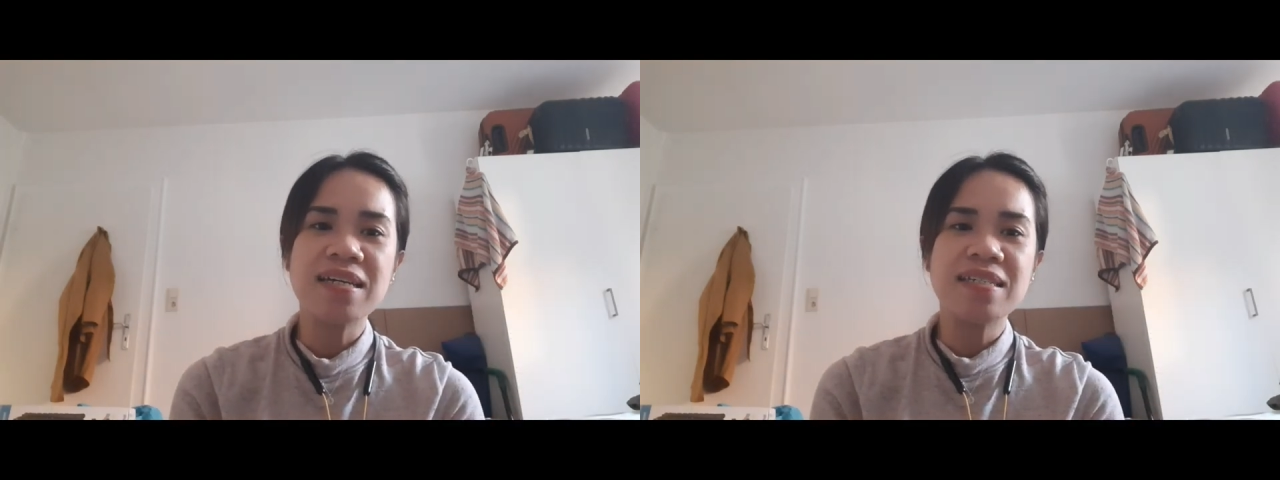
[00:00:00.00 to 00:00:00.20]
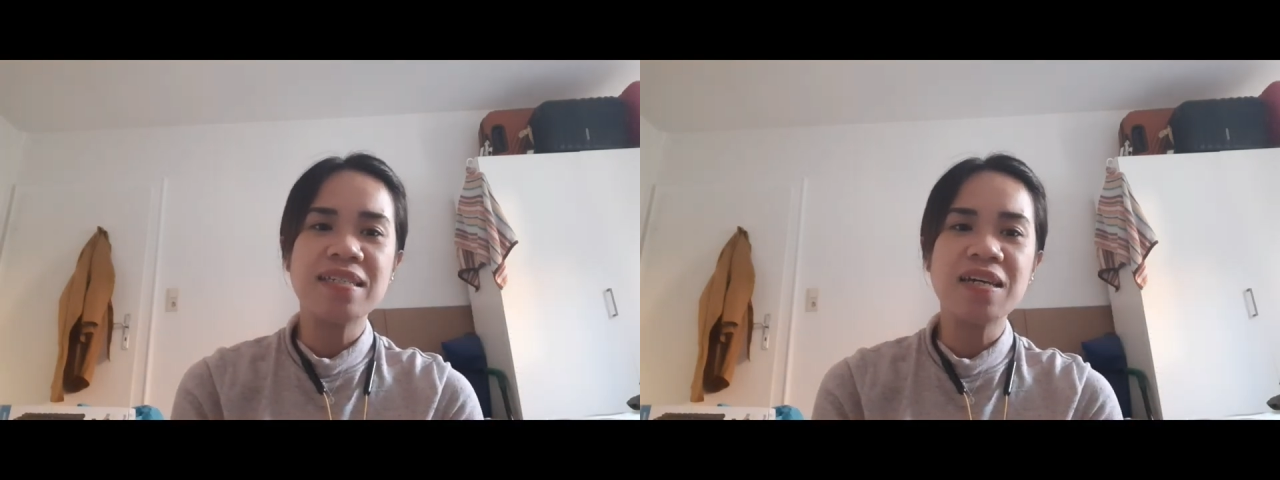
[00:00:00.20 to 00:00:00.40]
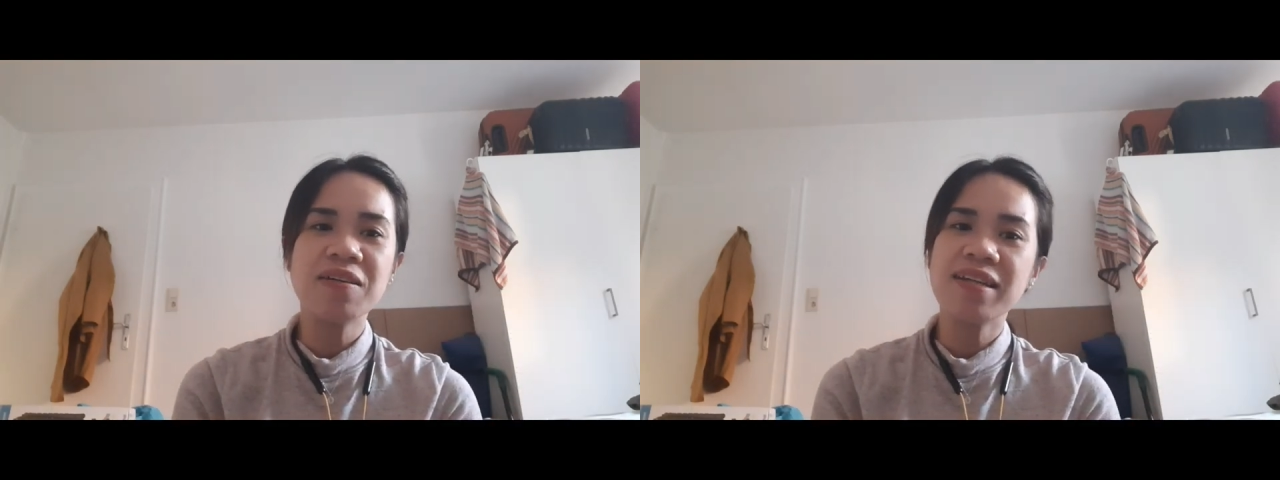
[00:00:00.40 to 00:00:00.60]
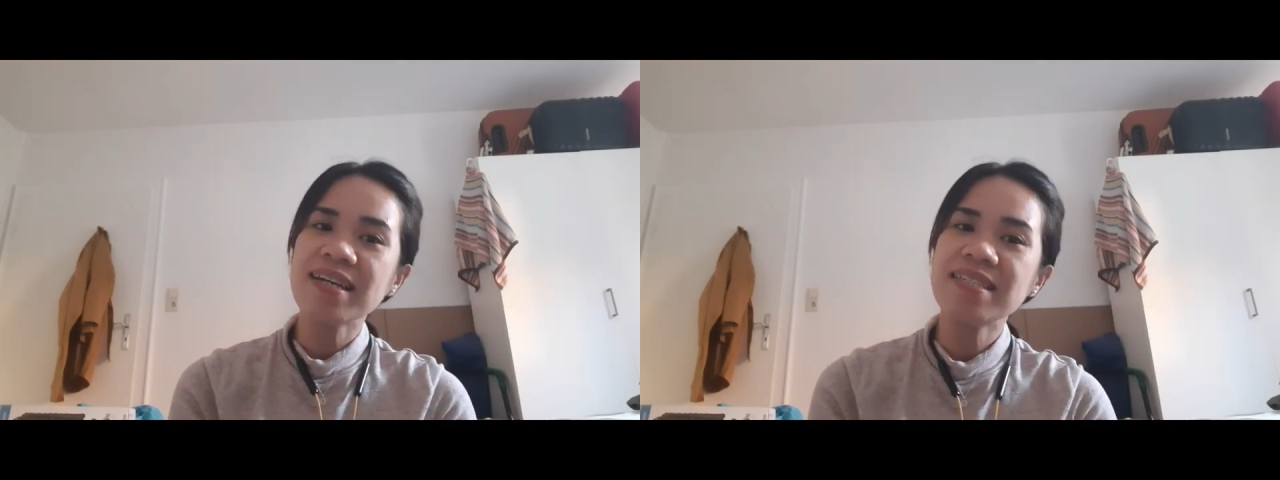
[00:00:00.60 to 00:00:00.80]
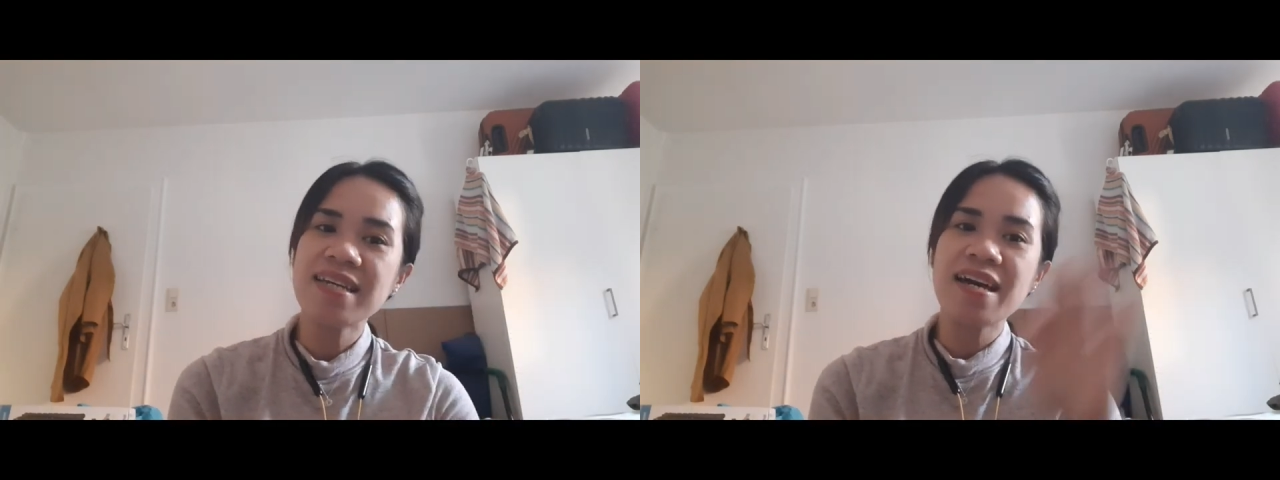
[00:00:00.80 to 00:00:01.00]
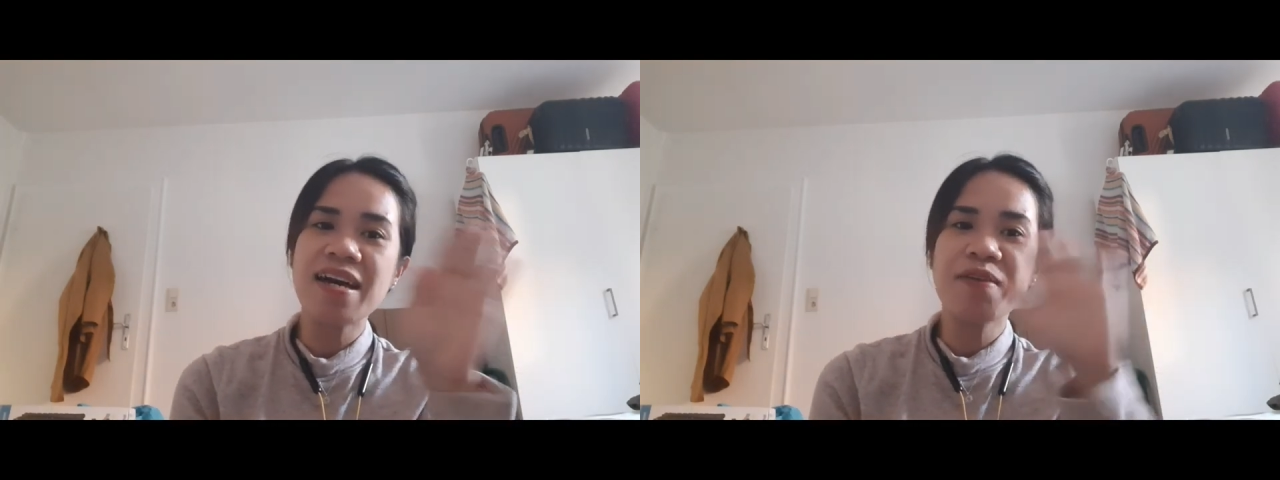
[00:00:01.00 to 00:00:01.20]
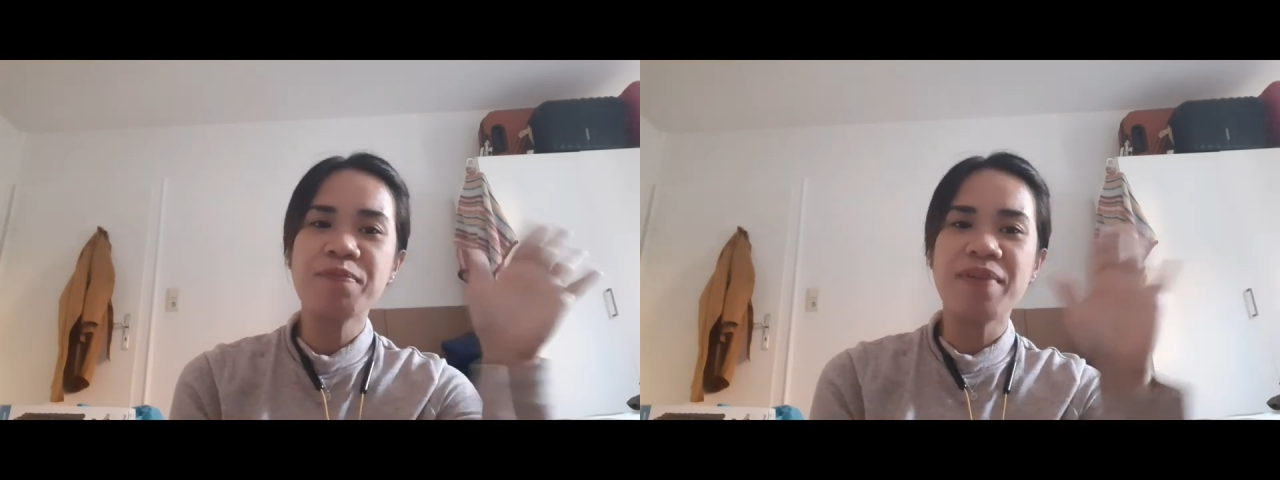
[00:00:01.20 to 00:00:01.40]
See you next time.